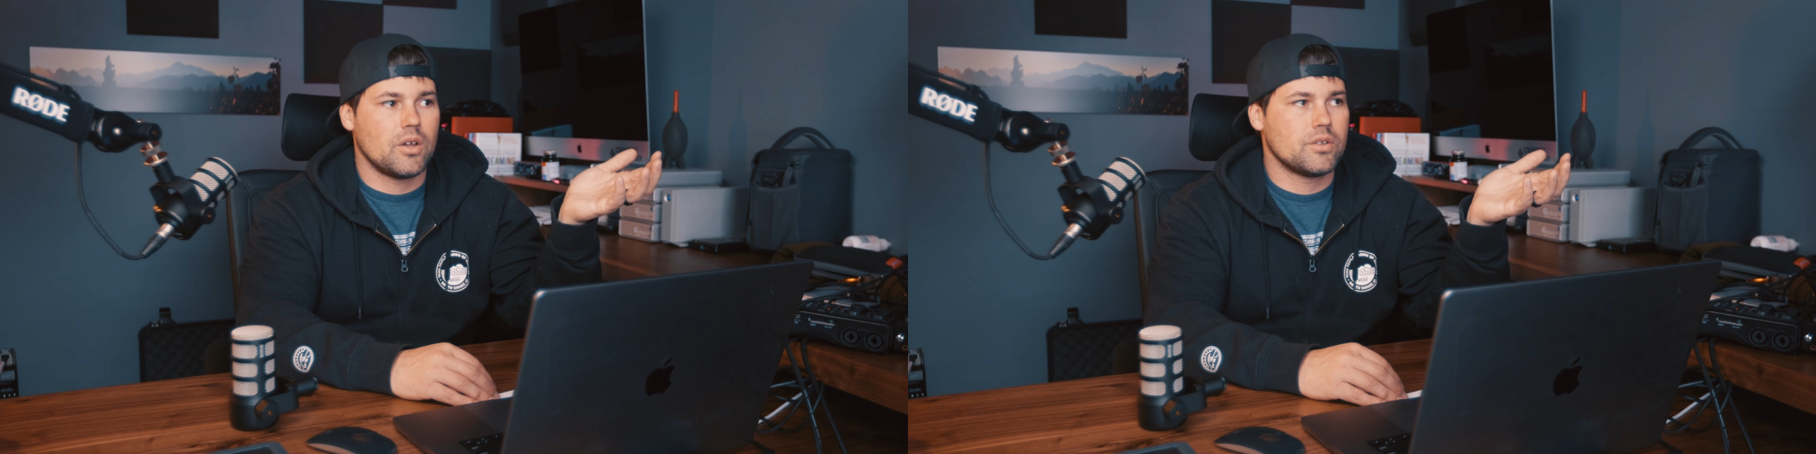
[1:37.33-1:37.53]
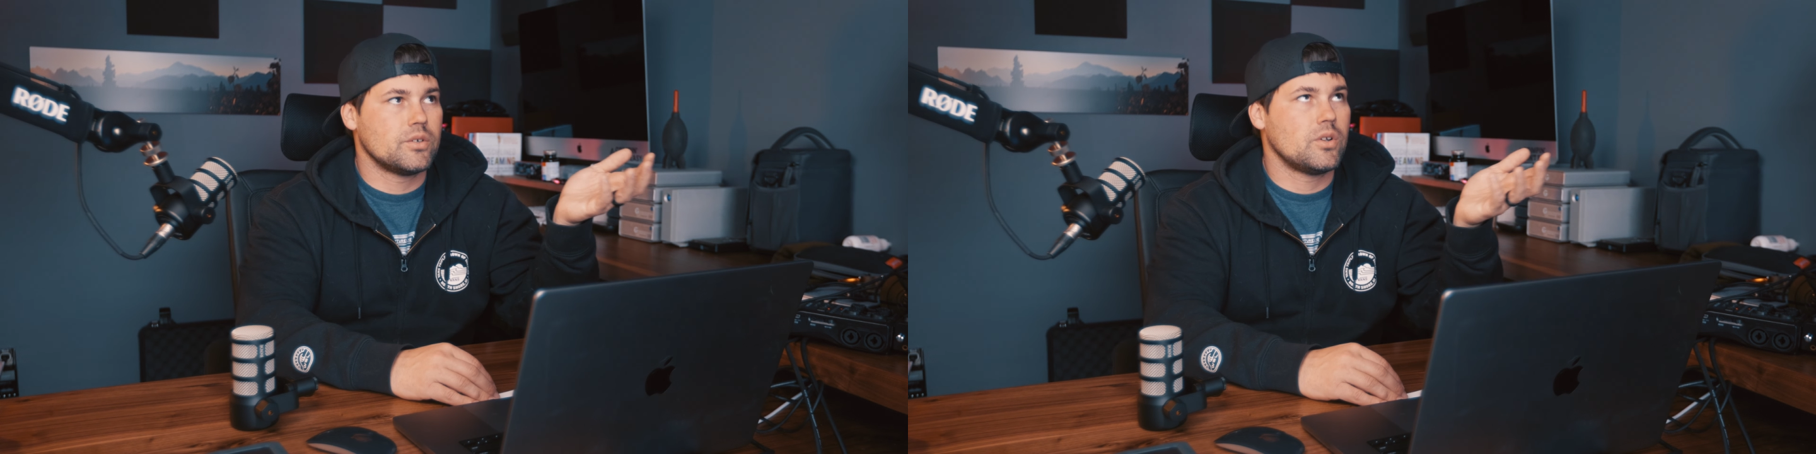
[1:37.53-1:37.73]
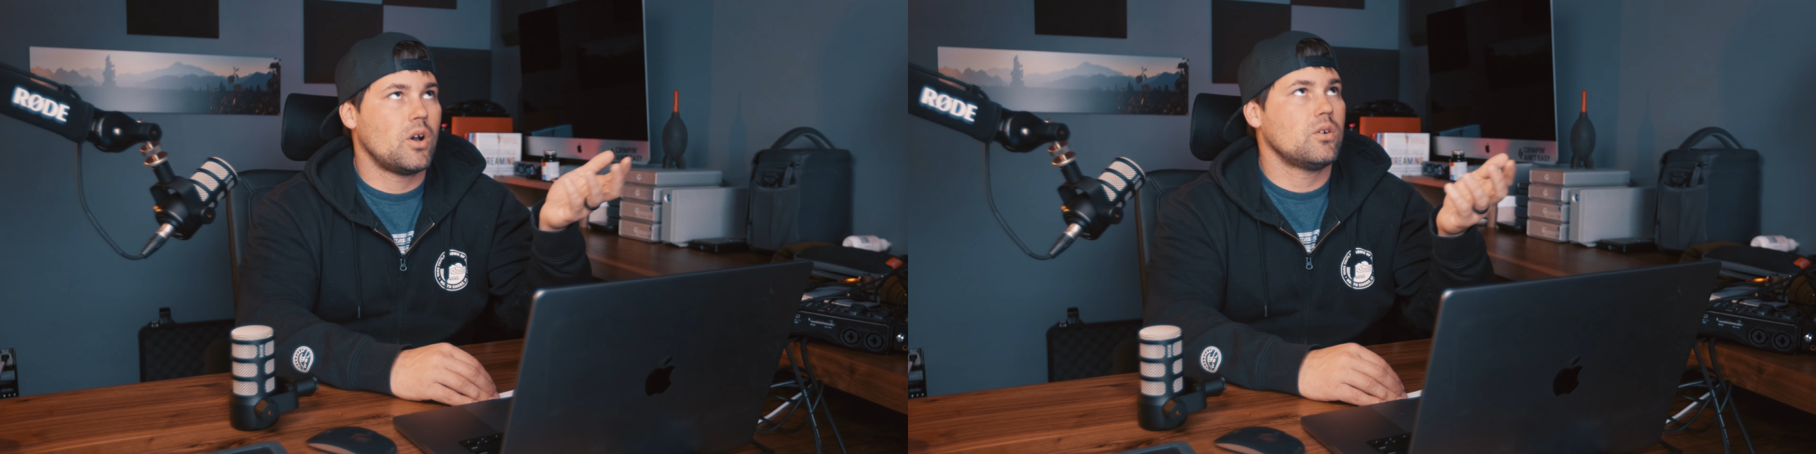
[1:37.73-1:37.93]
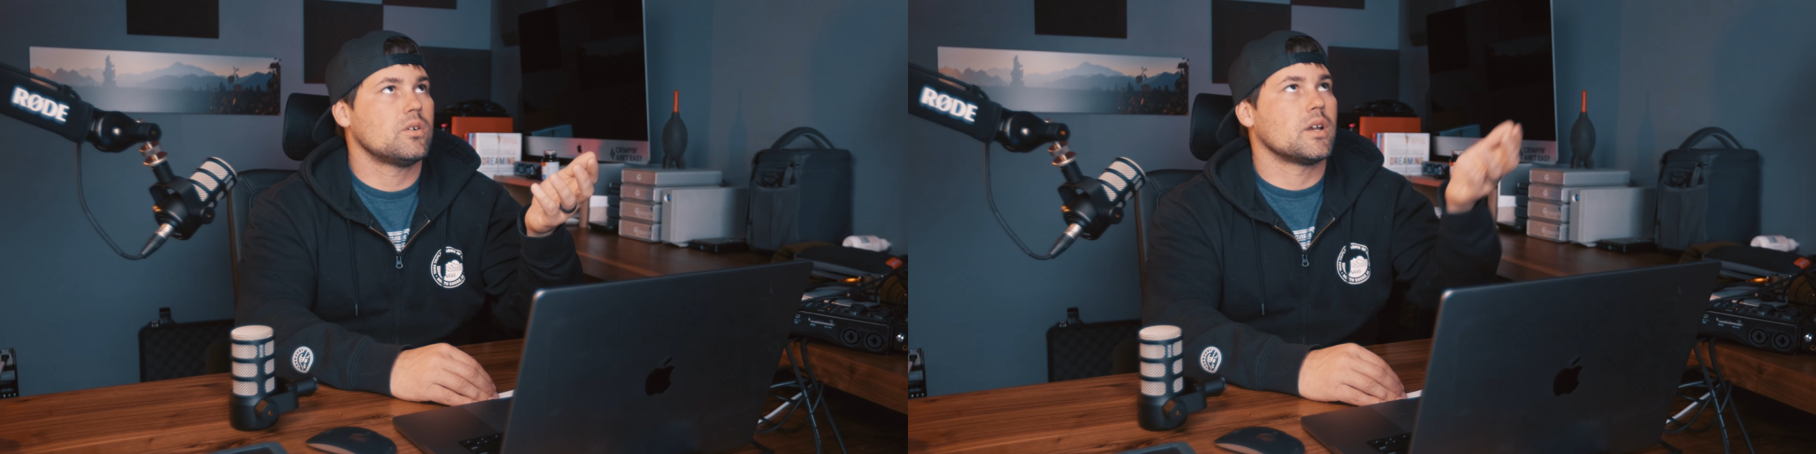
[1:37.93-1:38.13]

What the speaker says: other note,